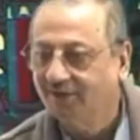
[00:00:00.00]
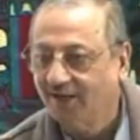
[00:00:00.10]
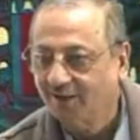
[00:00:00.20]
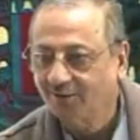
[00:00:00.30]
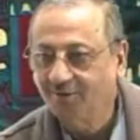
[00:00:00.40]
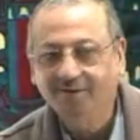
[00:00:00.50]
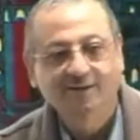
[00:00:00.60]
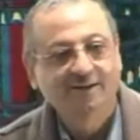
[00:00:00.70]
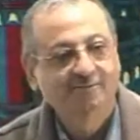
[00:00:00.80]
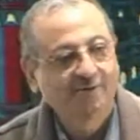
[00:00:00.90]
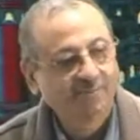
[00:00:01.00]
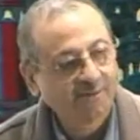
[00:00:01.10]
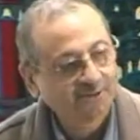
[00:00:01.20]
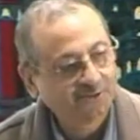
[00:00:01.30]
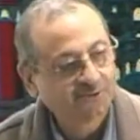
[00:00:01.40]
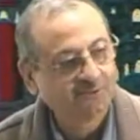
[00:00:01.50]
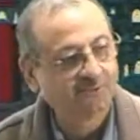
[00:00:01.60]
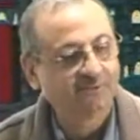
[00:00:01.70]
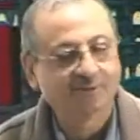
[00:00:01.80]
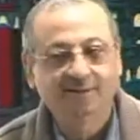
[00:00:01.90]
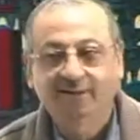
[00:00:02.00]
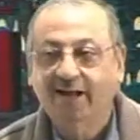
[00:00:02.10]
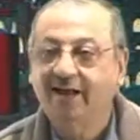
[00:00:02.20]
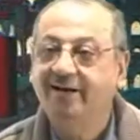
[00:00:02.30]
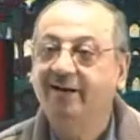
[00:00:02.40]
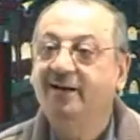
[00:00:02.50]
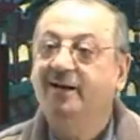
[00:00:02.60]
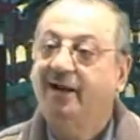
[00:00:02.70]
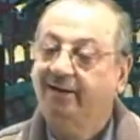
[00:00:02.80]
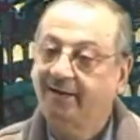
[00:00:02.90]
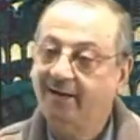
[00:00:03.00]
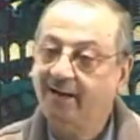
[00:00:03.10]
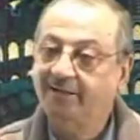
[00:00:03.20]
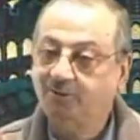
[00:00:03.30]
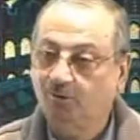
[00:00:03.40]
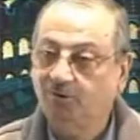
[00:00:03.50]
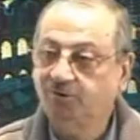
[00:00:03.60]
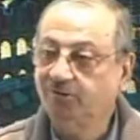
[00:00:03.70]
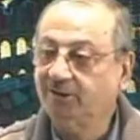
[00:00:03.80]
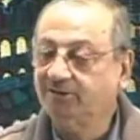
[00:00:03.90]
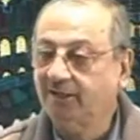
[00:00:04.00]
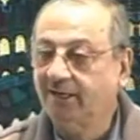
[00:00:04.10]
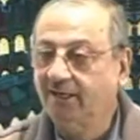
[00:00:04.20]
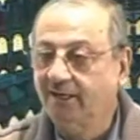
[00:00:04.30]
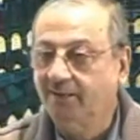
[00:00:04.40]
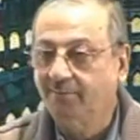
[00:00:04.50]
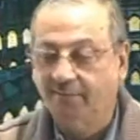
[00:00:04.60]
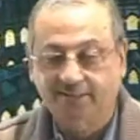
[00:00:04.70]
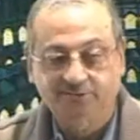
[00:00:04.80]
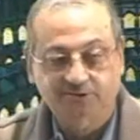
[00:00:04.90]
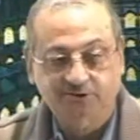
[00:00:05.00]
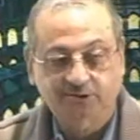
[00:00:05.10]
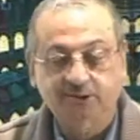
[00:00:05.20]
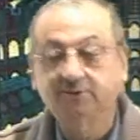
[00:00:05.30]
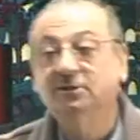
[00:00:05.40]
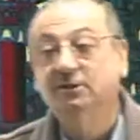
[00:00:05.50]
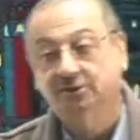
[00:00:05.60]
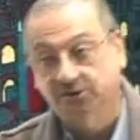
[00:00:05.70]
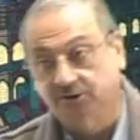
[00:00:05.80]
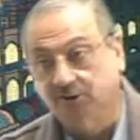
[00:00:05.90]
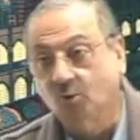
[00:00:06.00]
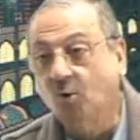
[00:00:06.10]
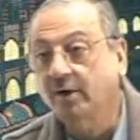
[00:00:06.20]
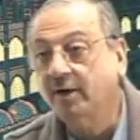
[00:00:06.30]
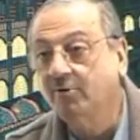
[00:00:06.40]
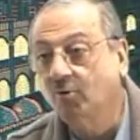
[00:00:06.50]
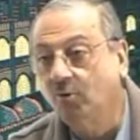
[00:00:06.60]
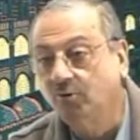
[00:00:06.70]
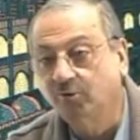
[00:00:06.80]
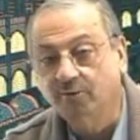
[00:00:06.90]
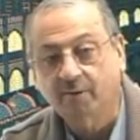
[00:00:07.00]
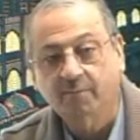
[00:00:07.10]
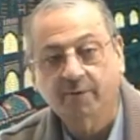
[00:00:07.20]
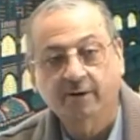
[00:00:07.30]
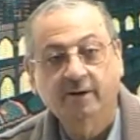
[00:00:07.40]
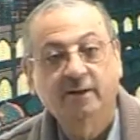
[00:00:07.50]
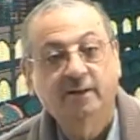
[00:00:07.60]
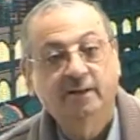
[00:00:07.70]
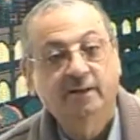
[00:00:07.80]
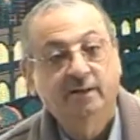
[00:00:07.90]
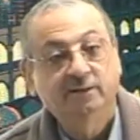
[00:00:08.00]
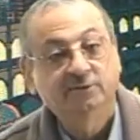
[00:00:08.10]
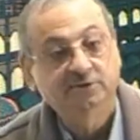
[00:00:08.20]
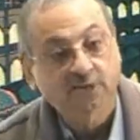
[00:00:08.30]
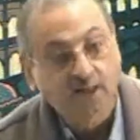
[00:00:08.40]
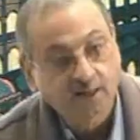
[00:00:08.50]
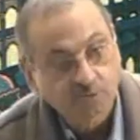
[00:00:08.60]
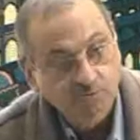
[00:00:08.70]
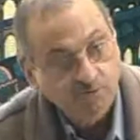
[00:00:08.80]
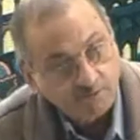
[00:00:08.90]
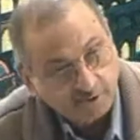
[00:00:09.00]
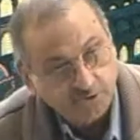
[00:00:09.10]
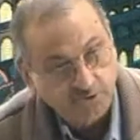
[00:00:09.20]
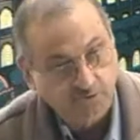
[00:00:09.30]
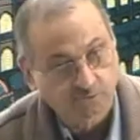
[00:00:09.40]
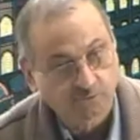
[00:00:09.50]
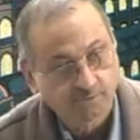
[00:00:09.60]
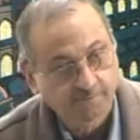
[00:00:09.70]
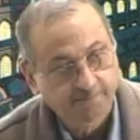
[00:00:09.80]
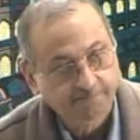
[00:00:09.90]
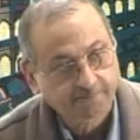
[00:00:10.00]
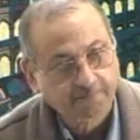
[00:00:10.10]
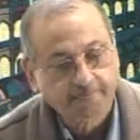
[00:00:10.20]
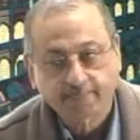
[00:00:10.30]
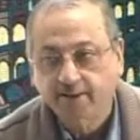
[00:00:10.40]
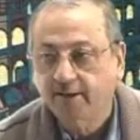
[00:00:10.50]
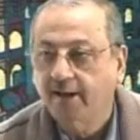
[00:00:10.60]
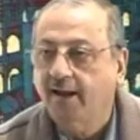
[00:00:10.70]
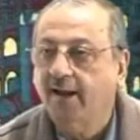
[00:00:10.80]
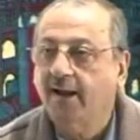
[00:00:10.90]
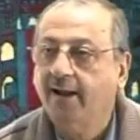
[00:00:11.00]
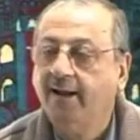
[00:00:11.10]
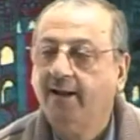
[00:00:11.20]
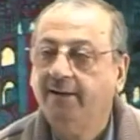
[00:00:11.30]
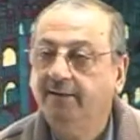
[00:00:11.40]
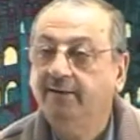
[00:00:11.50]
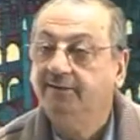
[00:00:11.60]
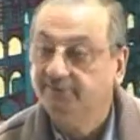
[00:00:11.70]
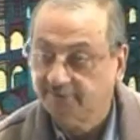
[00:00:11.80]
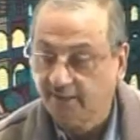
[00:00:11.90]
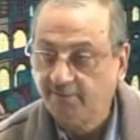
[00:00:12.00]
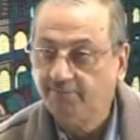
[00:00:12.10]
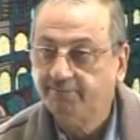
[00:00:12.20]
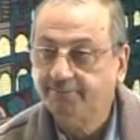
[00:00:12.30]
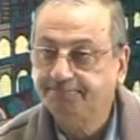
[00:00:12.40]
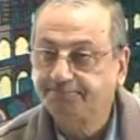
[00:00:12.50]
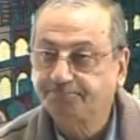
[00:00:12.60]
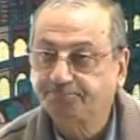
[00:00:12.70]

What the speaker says: Jarun wa majrurun. And again I told you yesterday, brothers and sisters, this is a golden rule to remember. Jarun wa majrurun and zarf